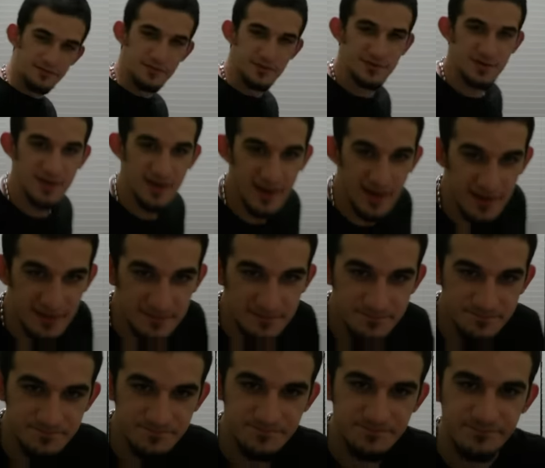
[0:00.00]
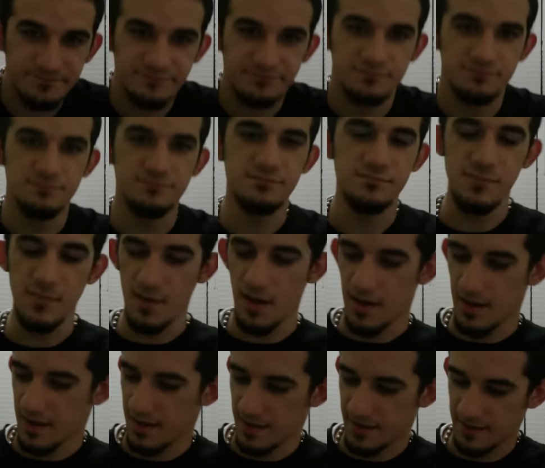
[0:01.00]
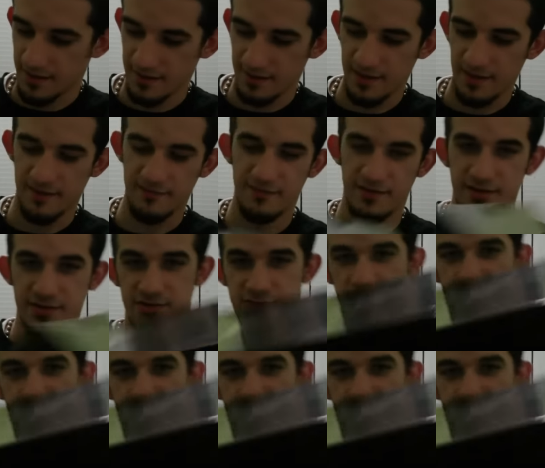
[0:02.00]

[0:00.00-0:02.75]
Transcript: my review today. I have